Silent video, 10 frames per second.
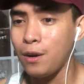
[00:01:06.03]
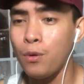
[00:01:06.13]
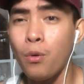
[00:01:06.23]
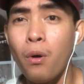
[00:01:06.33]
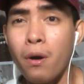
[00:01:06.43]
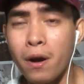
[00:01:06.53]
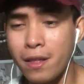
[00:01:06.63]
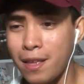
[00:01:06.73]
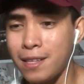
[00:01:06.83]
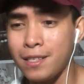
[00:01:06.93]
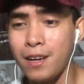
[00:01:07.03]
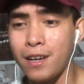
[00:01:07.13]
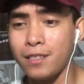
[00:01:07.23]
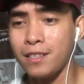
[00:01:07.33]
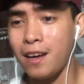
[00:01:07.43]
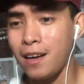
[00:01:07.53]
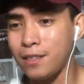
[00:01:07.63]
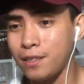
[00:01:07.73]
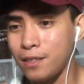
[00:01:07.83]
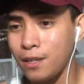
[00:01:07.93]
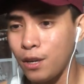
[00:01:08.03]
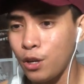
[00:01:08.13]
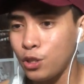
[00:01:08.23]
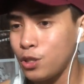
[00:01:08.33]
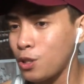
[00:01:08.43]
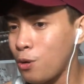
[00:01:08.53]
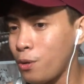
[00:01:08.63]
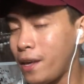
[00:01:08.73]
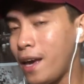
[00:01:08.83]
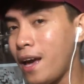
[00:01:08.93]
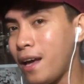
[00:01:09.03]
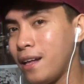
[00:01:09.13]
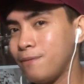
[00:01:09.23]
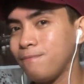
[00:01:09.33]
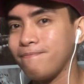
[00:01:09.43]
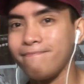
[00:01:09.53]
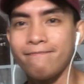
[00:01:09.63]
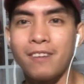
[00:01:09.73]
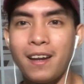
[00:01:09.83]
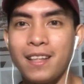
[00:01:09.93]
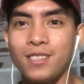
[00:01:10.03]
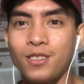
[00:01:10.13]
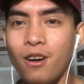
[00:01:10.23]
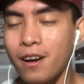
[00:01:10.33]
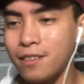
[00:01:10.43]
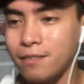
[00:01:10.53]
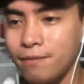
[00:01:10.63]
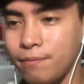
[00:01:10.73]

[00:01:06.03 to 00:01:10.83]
Who are these girls, guys? So yeah, let's start.